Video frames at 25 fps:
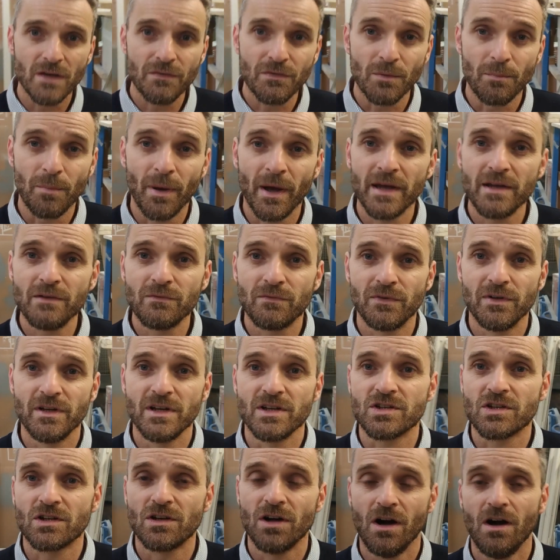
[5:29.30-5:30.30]
If the paint
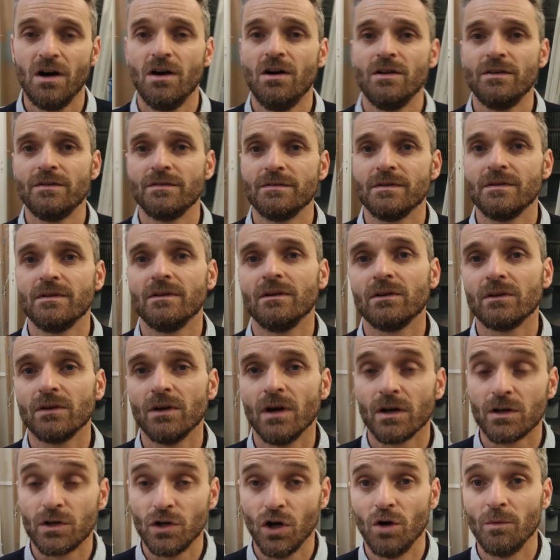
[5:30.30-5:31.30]
finish can't
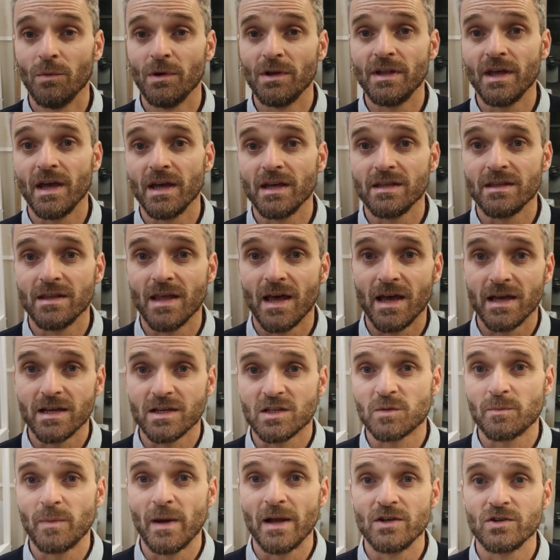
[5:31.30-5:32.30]
accommodate that
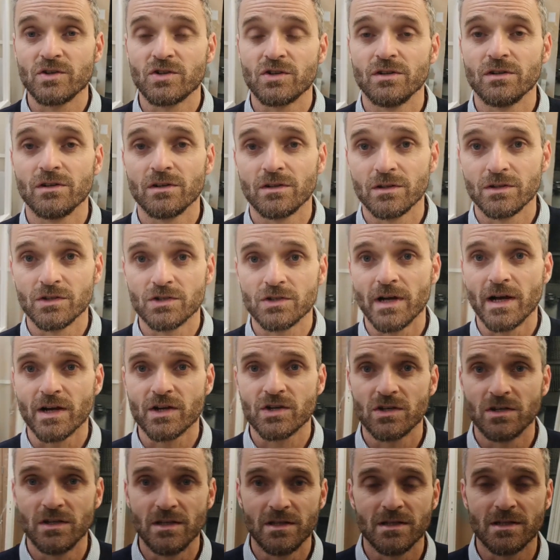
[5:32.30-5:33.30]
expansion and
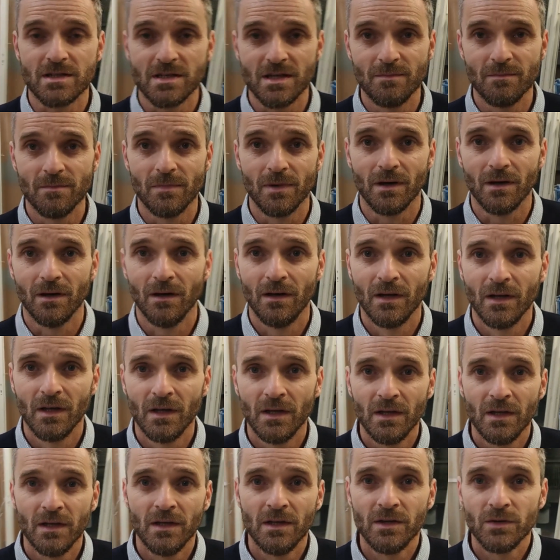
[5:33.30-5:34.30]
contraction in the timber
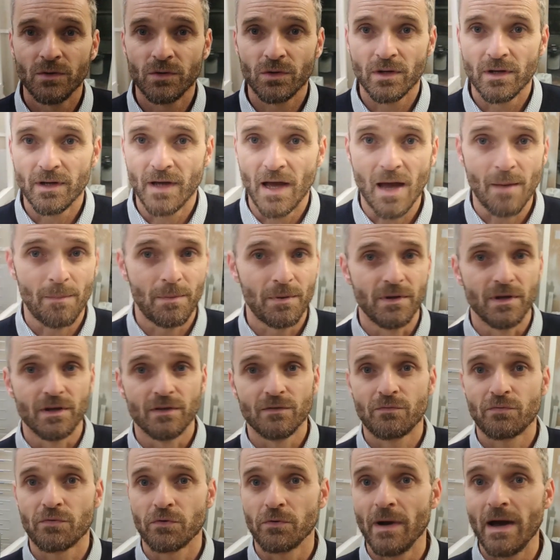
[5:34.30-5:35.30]

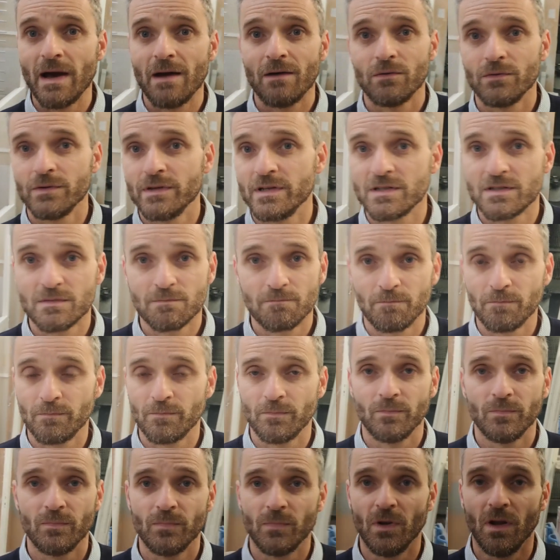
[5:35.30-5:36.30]
happening throughout its
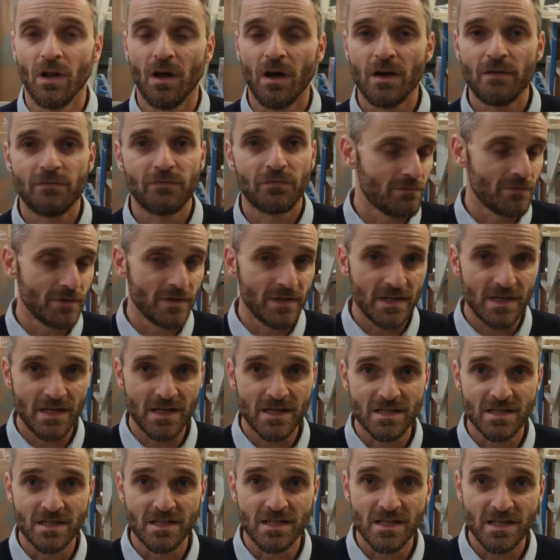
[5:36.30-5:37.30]
life over
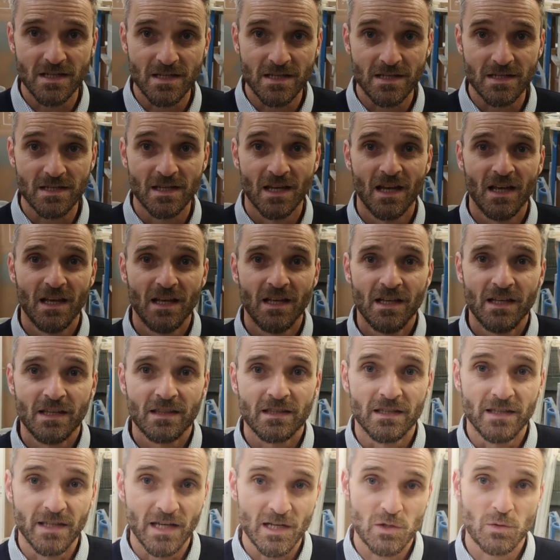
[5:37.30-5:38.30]
years and years,
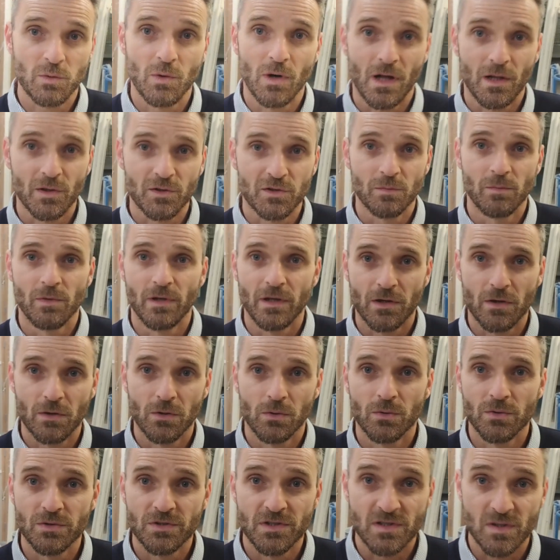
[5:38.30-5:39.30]
then that's what ultimately
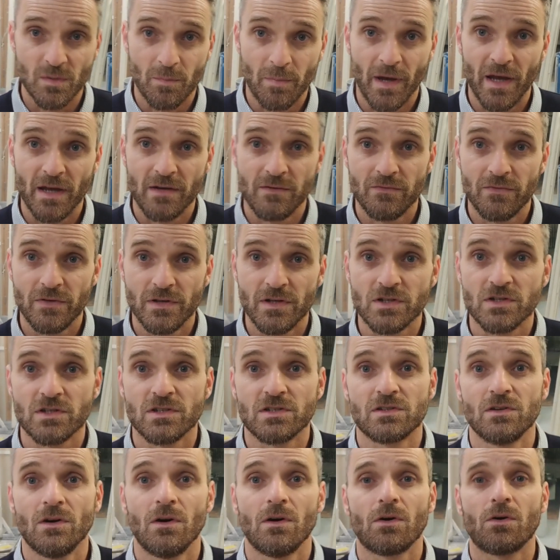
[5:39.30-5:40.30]
causes the paint finish to
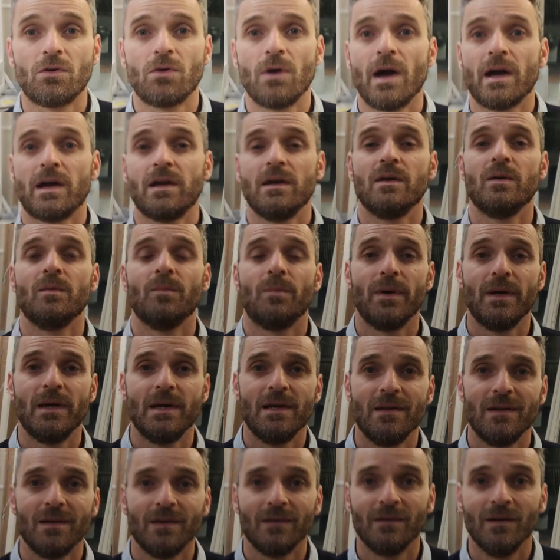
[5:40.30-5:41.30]
start cracking and
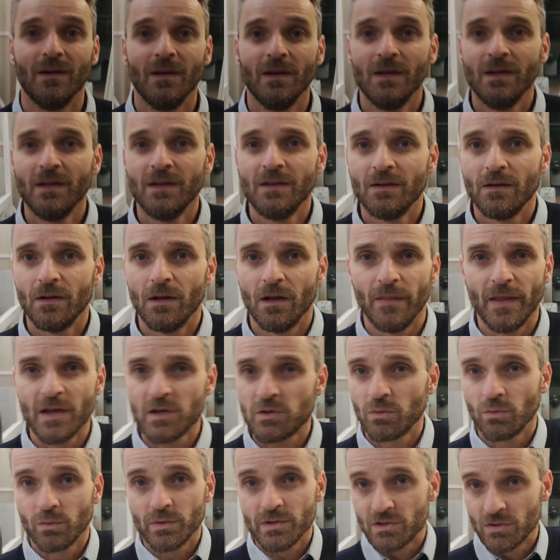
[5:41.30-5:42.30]
peeling. And
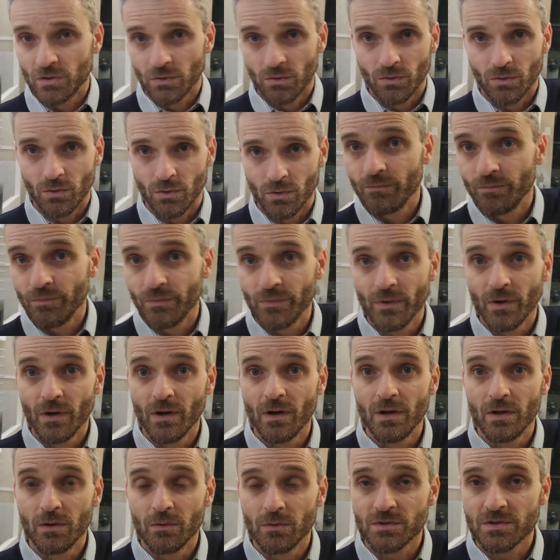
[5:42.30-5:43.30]
that's what we saw
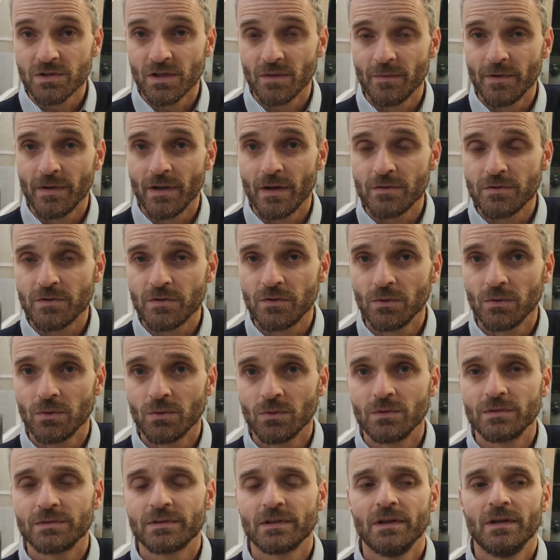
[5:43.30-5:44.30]
earlier on some of those
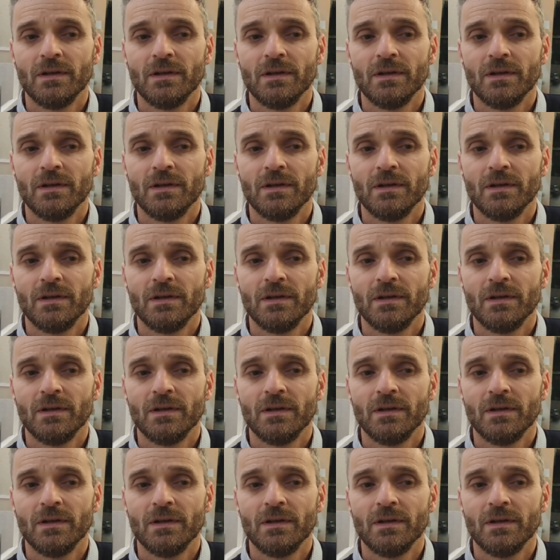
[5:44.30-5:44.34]
doors.